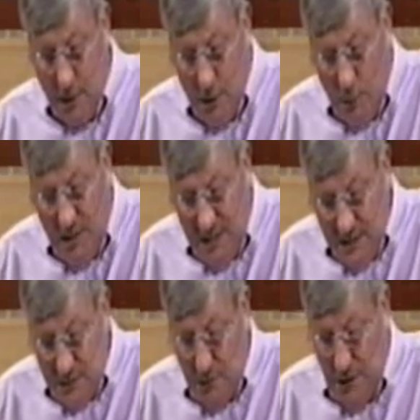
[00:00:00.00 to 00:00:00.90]
When
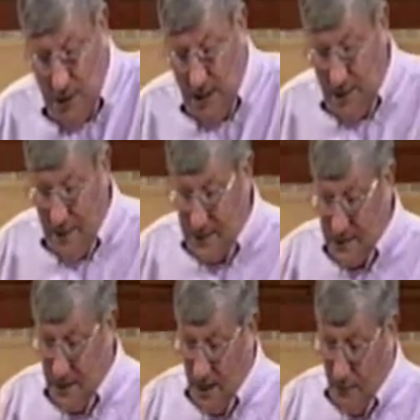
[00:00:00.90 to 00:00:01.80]
Israel, again, that's
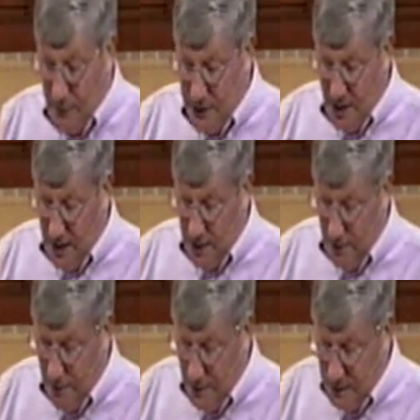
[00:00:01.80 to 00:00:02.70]
the name for Jacob,
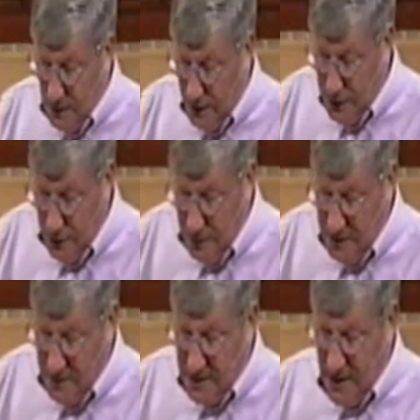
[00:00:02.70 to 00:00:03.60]
saw
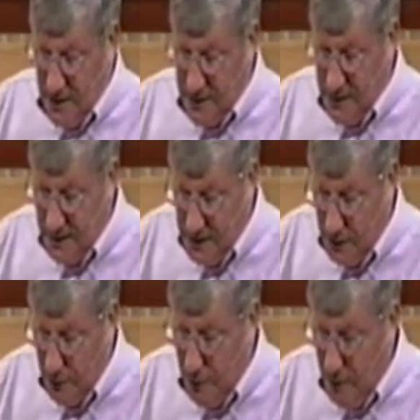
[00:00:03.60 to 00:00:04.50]
Joseph's sons, he said, "Who are